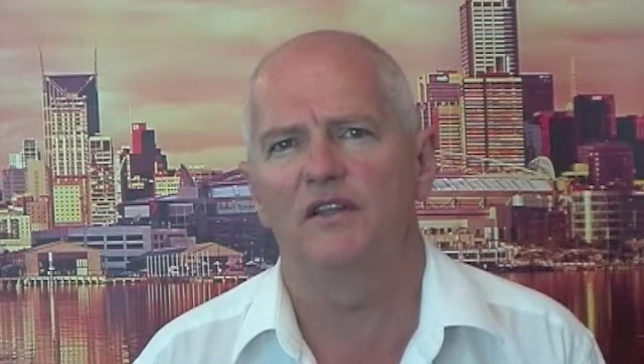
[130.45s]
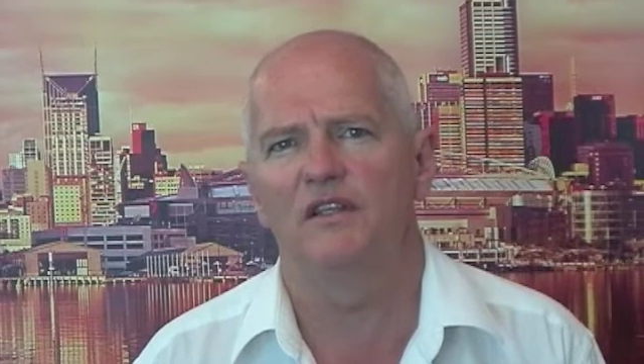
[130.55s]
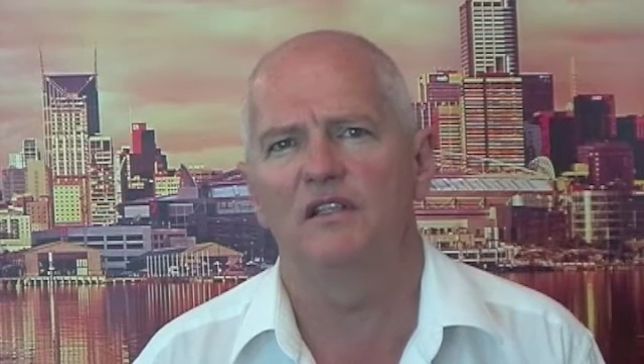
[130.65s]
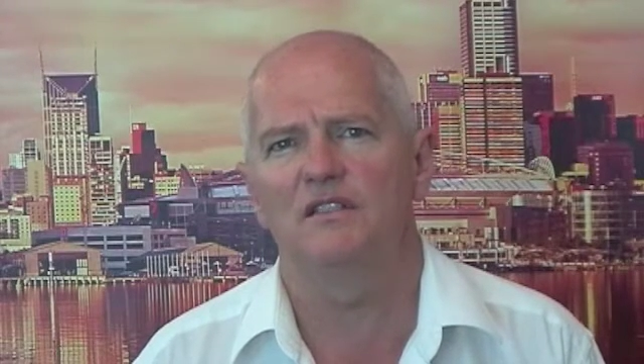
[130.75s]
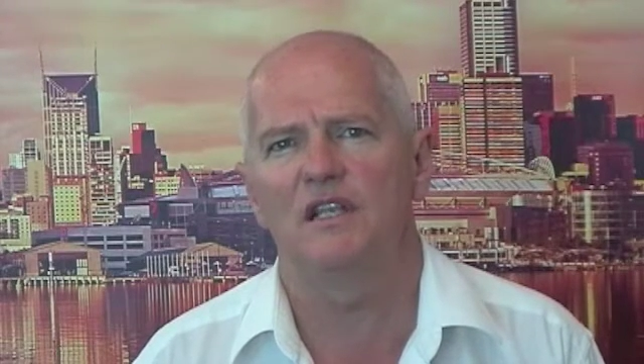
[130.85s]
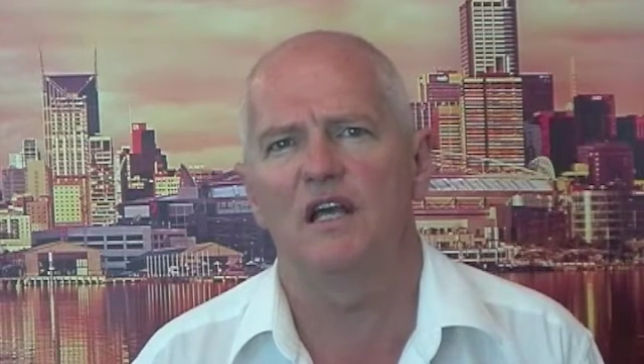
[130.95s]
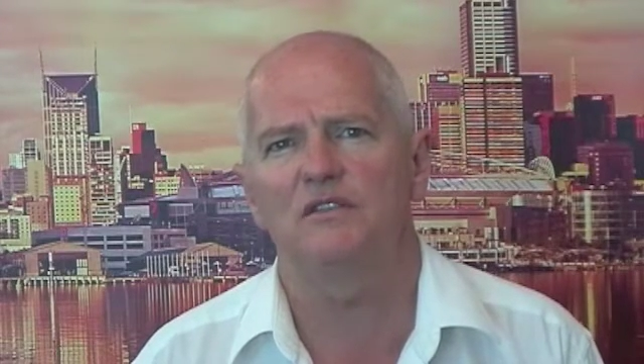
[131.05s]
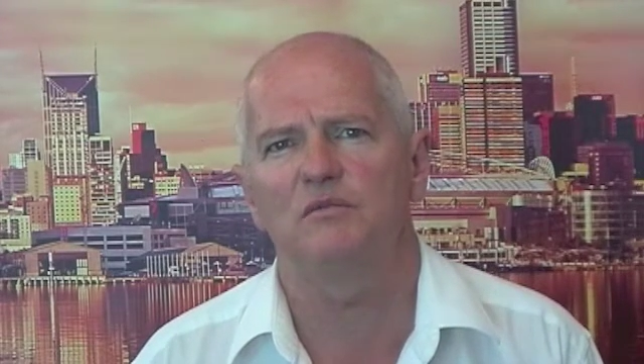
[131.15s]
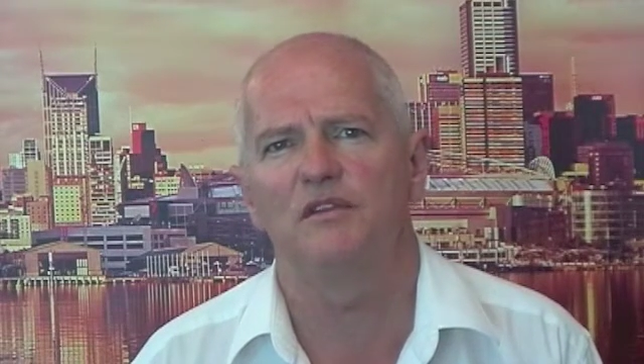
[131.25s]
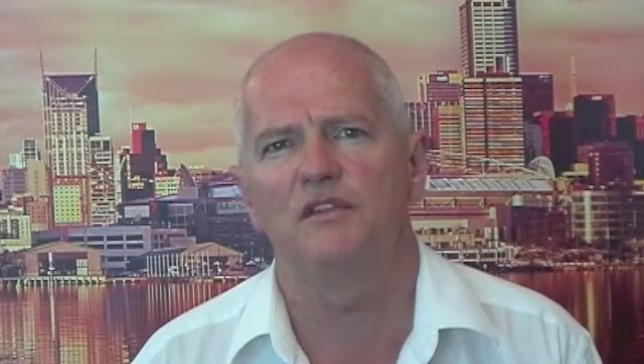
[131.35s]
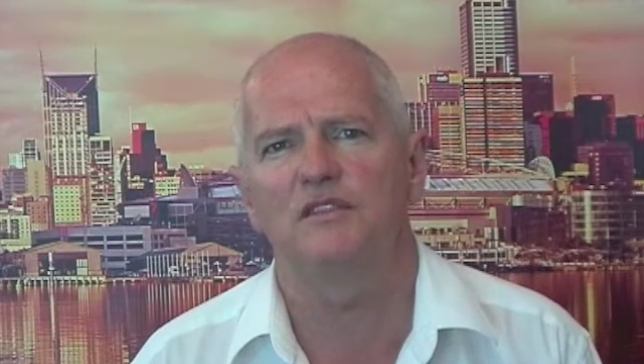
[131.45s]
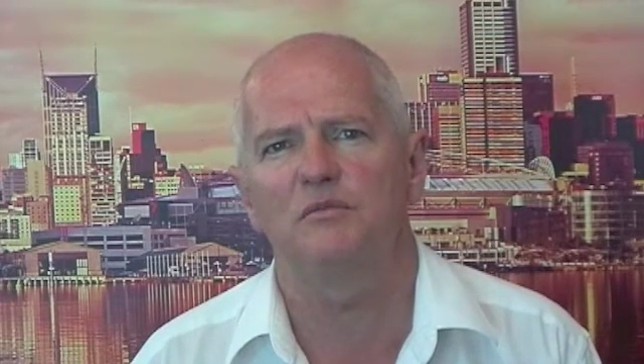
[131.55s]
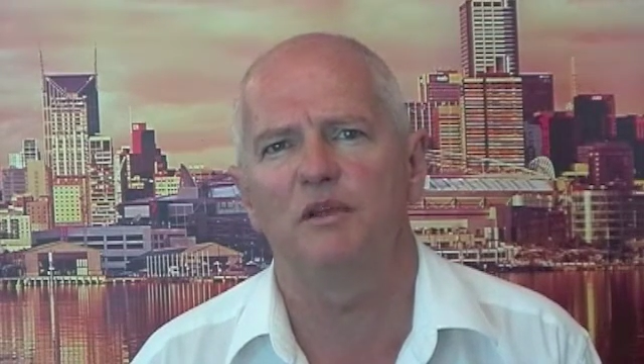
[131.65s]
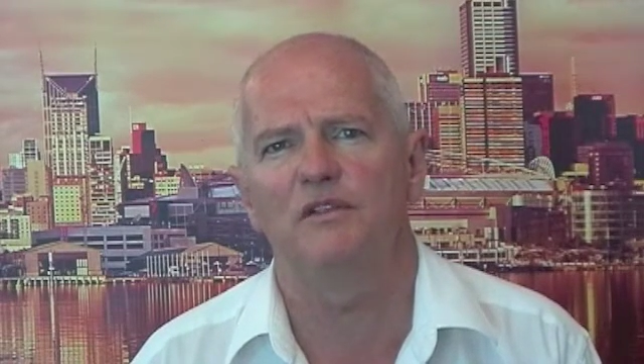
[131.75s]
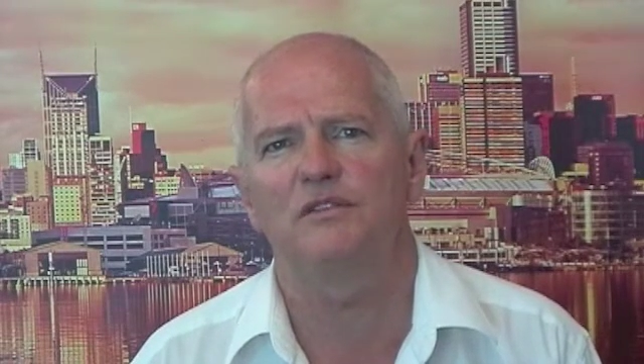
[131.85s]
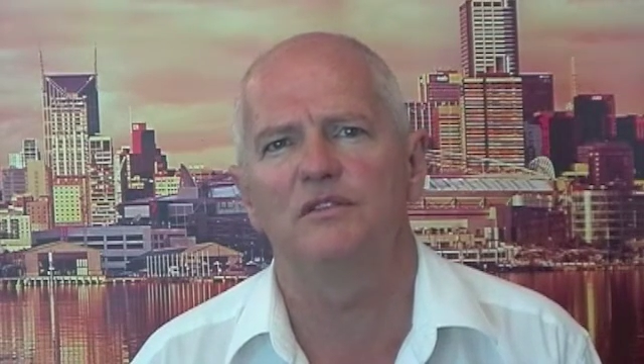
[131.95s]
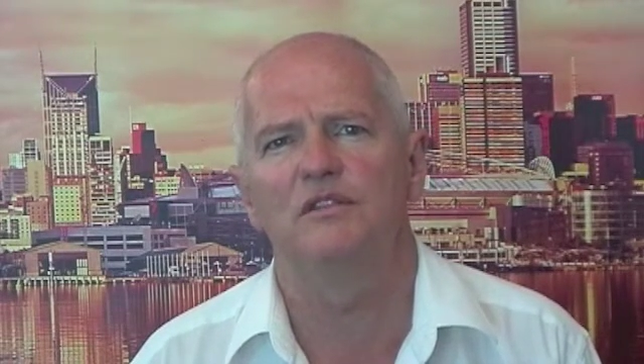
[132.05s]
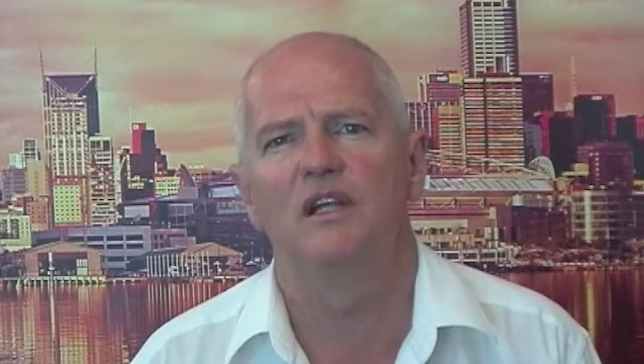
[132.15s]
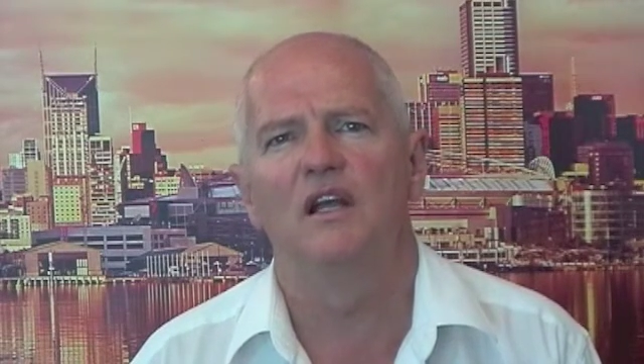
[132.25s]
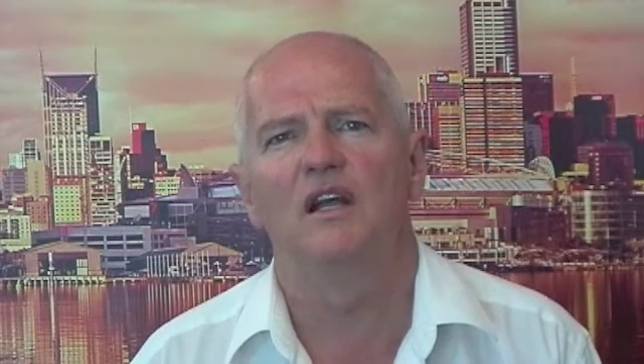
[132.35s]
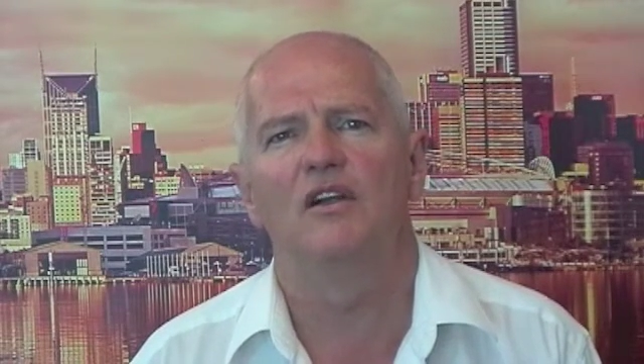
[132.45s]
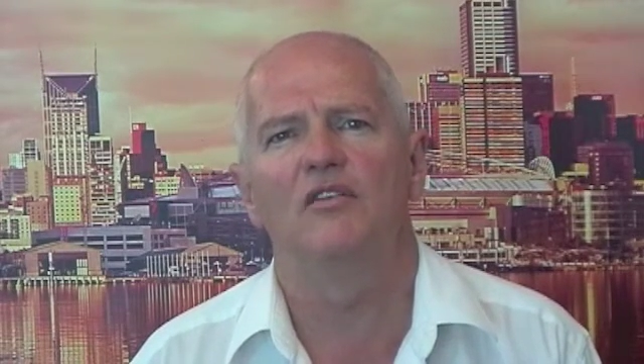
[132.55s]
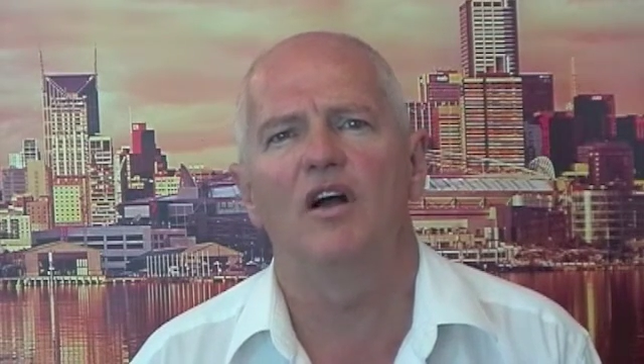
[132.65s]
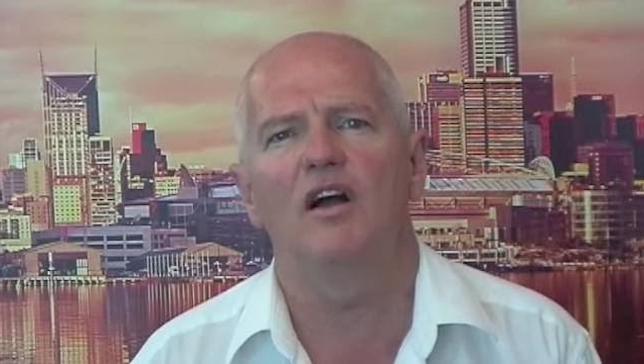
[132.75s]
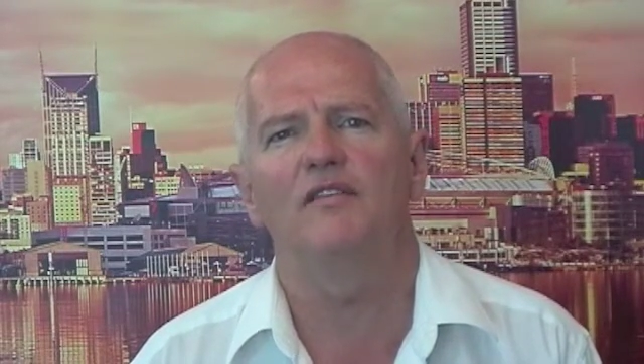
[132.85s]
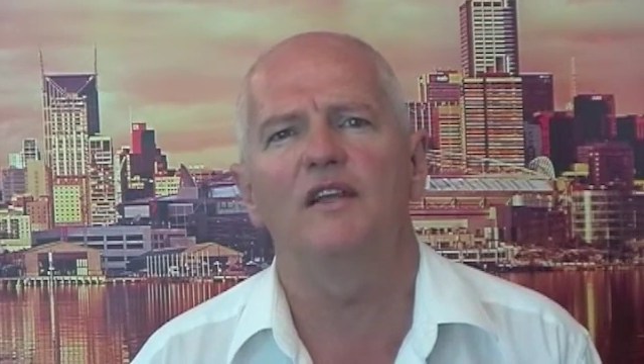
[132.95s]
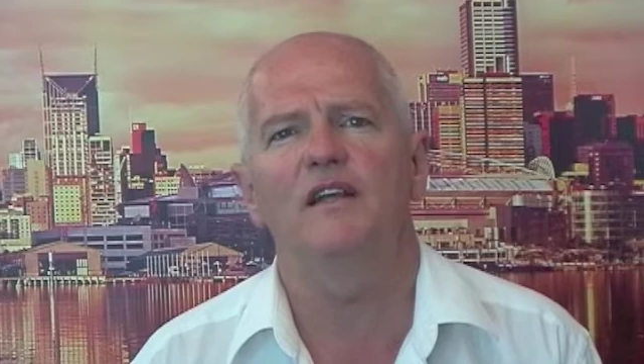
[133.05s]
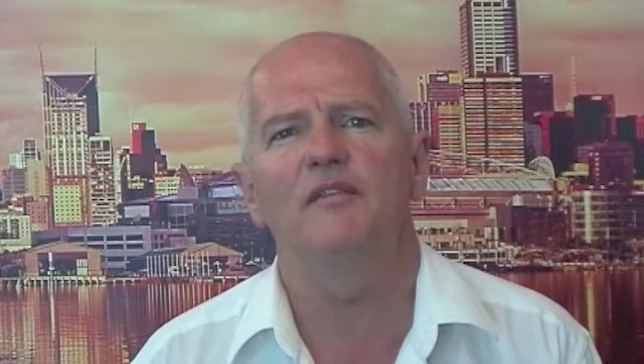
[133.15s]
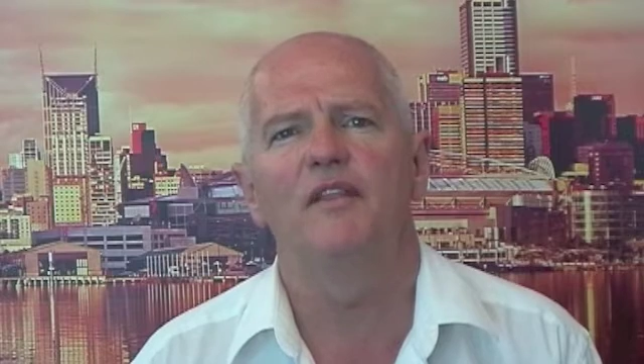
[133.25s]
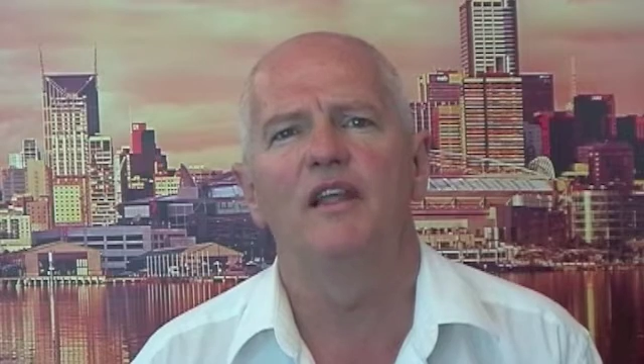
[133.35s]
I think is the last one that's supposed to arrive here.